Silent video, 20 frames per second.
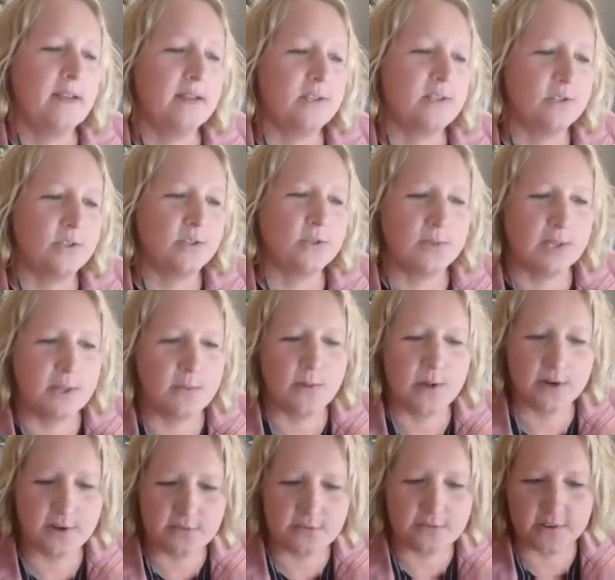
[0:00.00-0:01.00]
So it's really
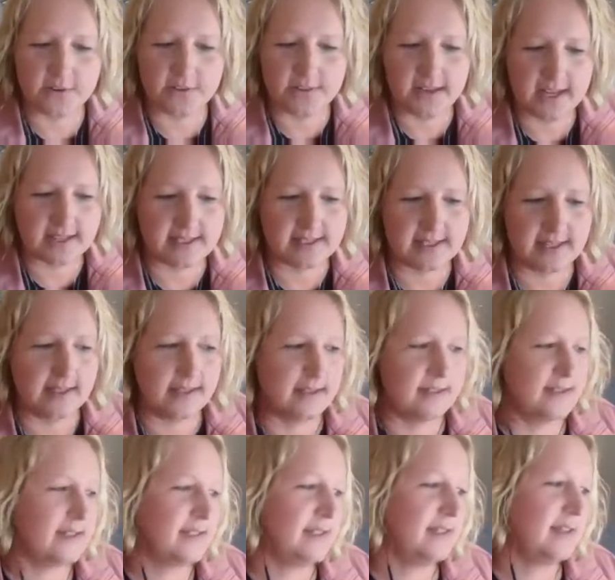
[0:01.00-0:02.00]
wonderful in that
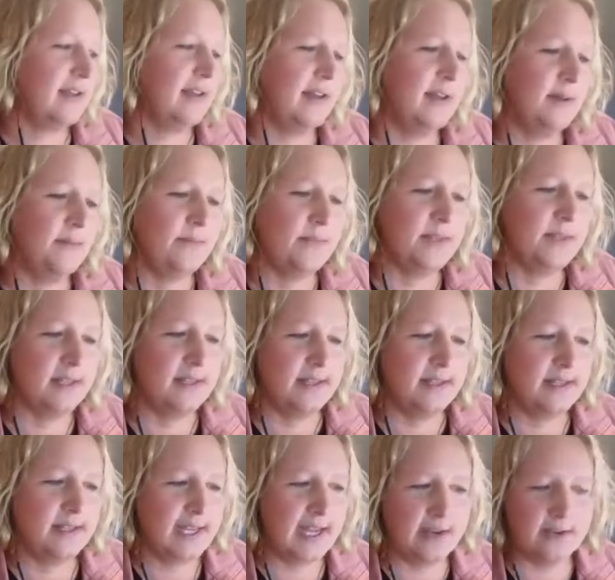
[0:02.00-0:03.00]
sense. The
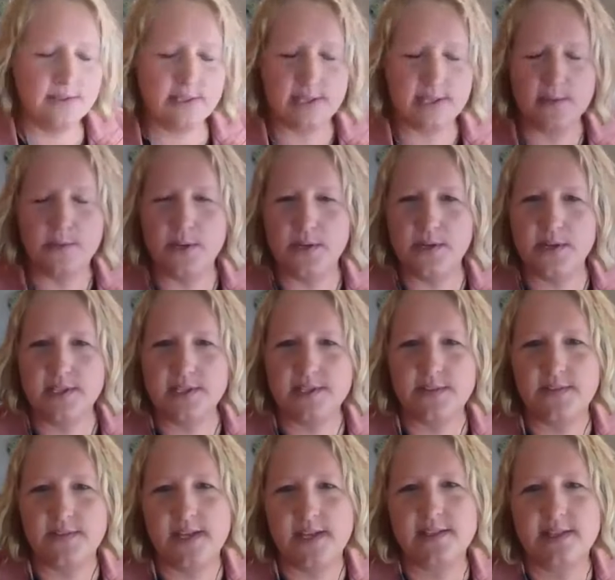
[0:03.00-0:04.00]
towns and communities
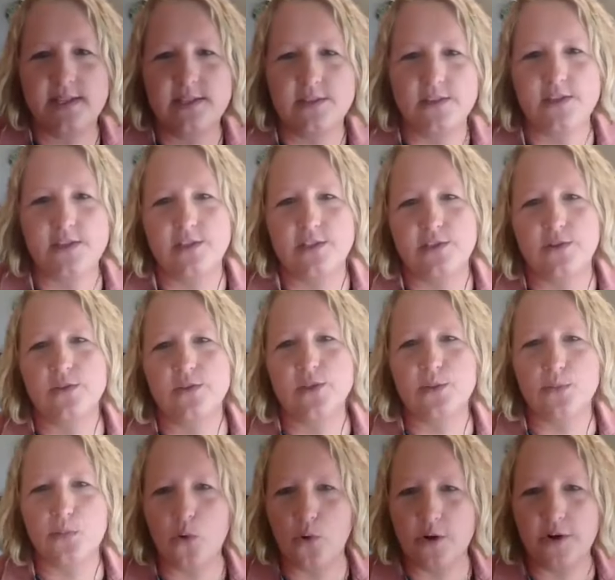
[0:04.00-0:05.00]
of that size are just so
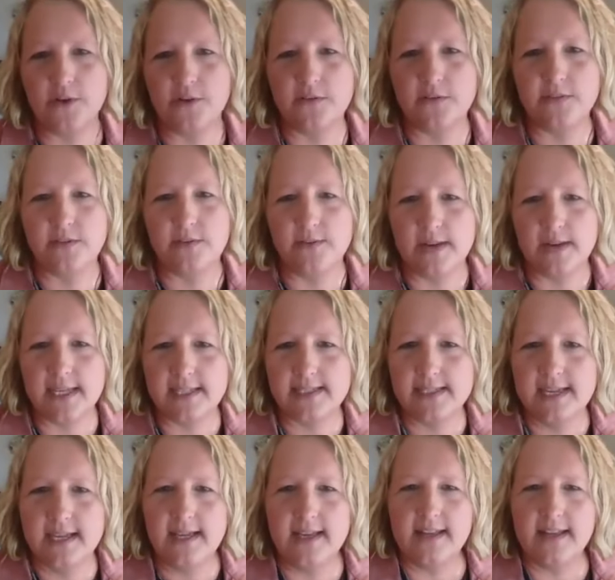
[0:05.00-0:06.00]
supportive, right?
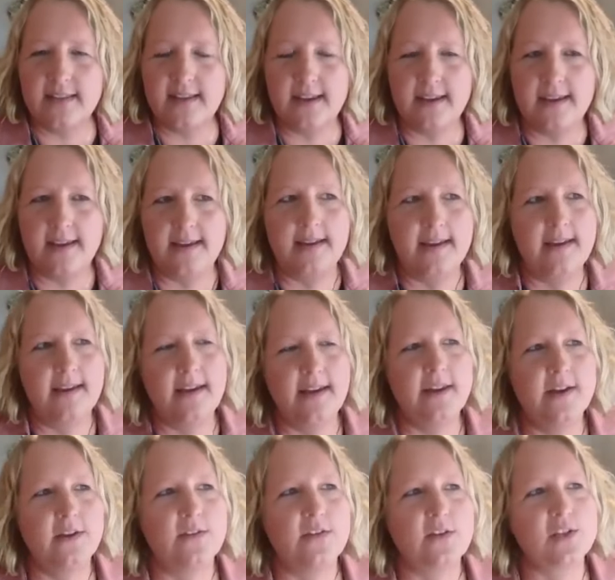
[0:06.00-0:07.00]
They,
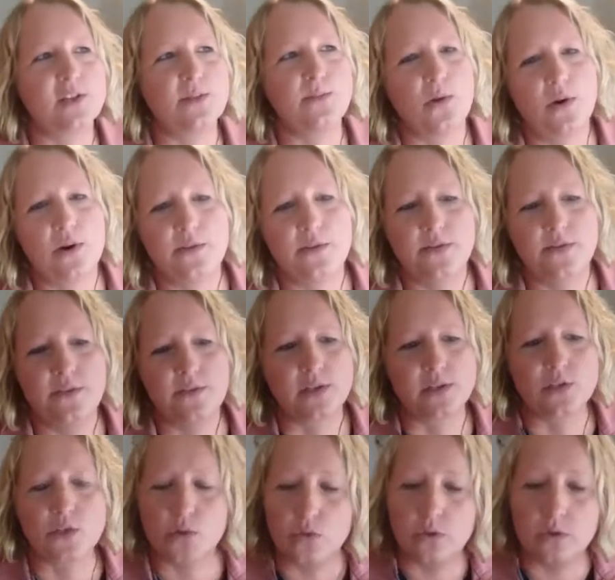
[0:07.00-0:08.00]
they're supportive of the
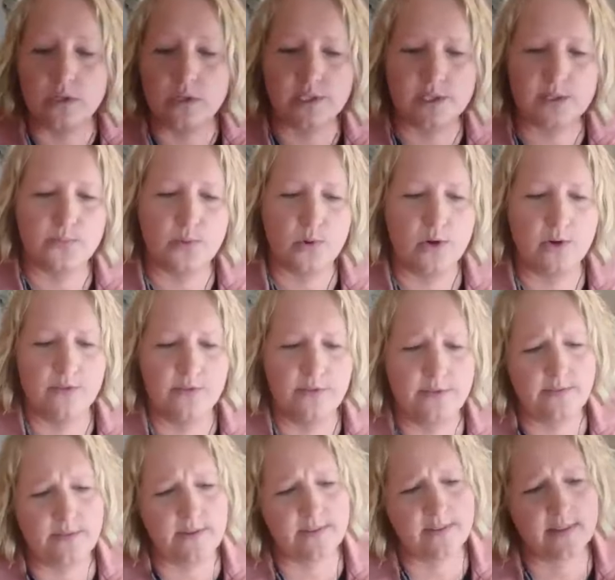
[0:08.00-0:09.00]
school and supportive
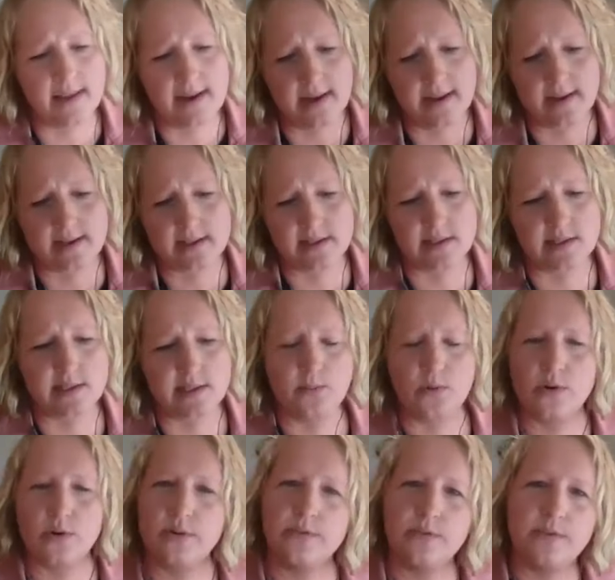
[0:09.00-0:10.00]
of athletics and
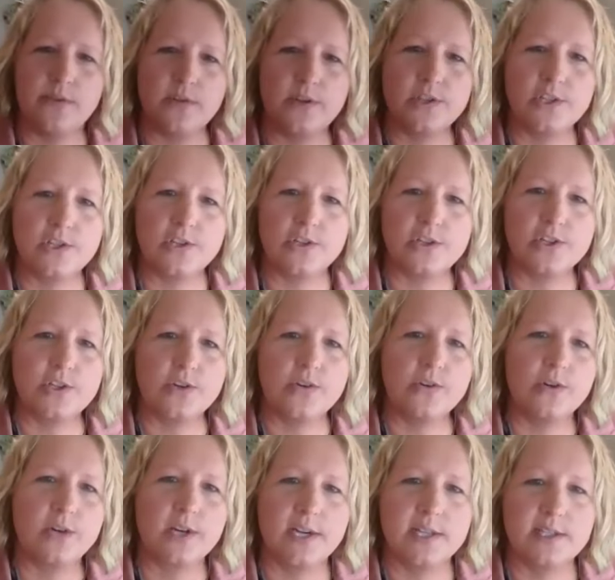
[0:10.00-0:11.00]
supportive of their church
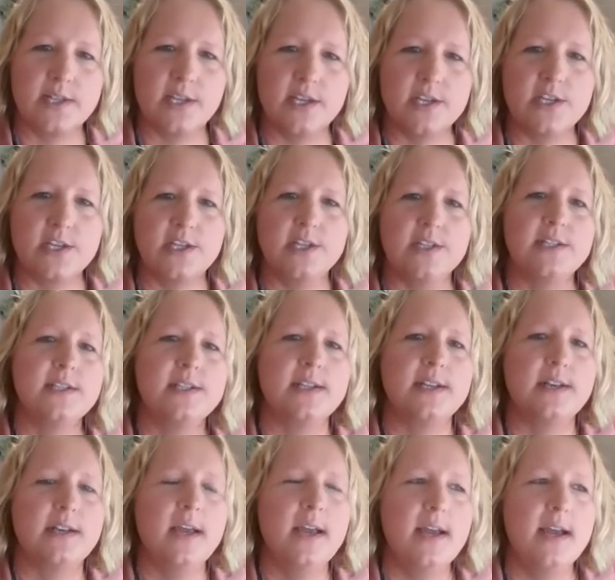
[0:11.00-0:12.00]
organizations.
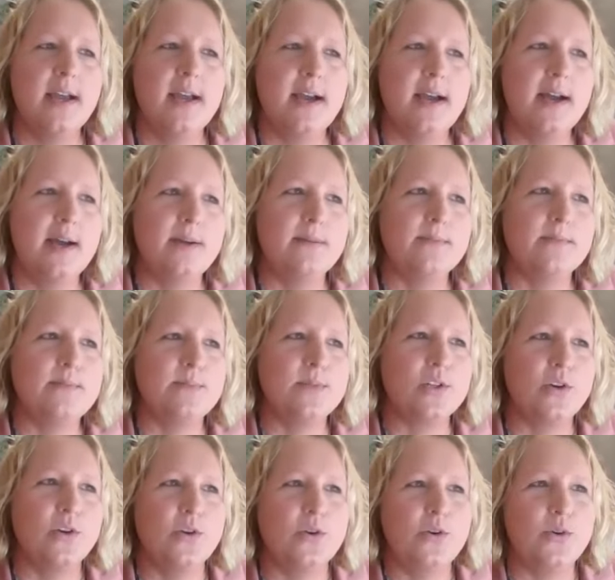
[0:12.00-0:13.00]
And as
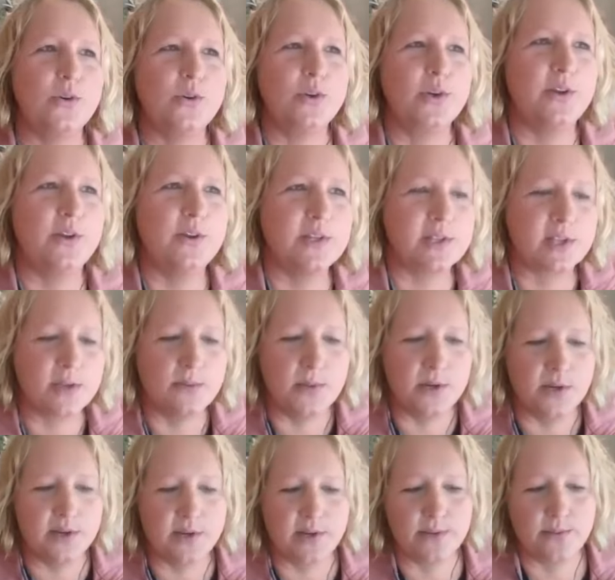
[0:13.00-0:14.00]
a
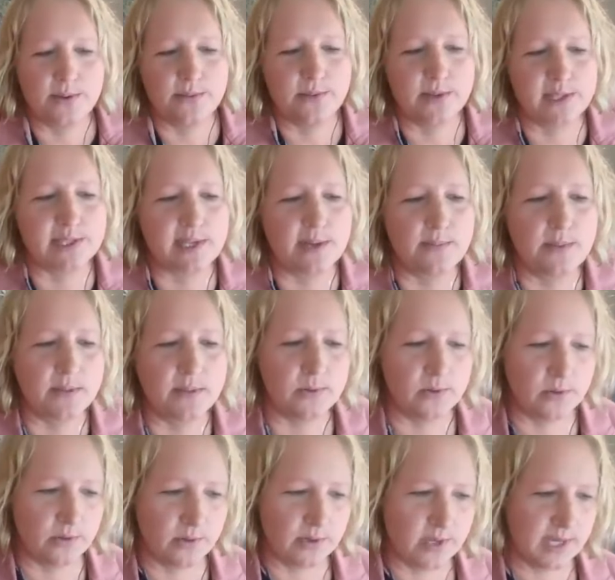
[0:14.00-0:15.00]
community, we really saw
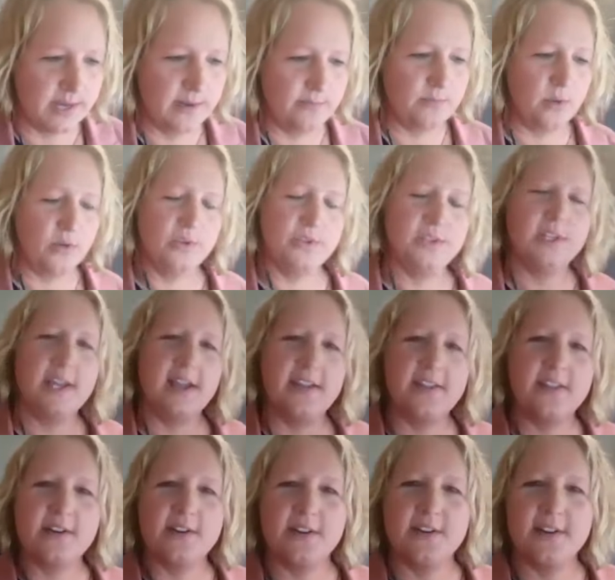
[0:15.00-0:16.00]
people kind of pull
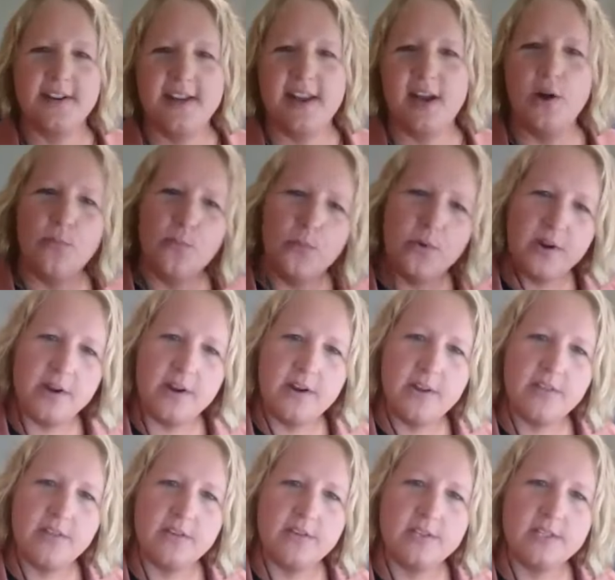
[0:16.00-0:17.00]
together and help one
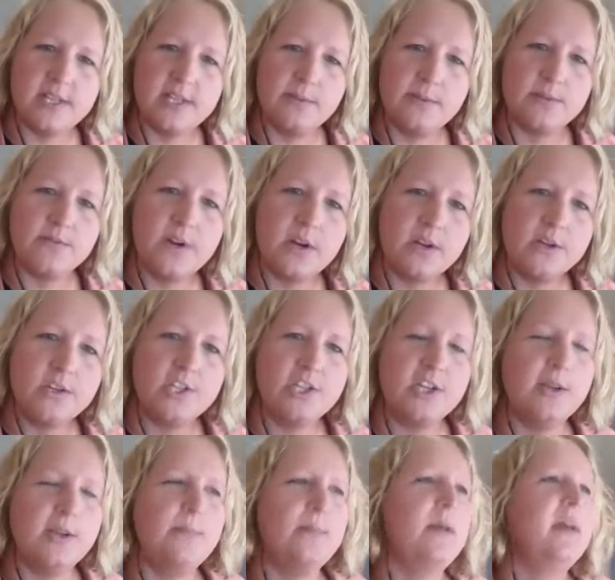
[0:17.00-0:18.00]
another in times of
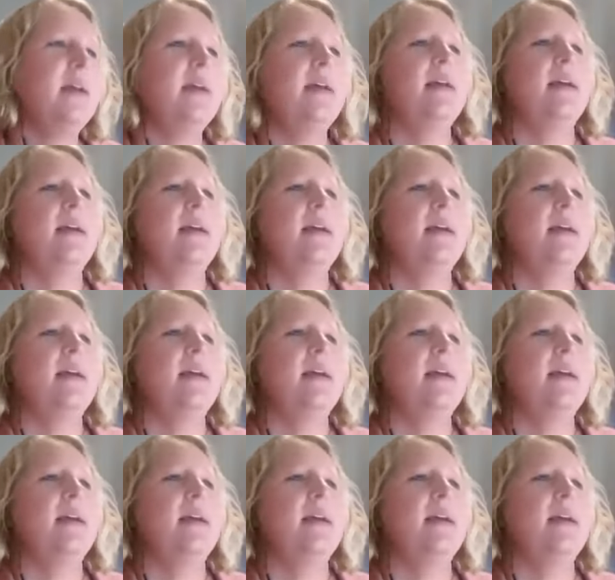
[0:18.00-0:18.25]
hardship.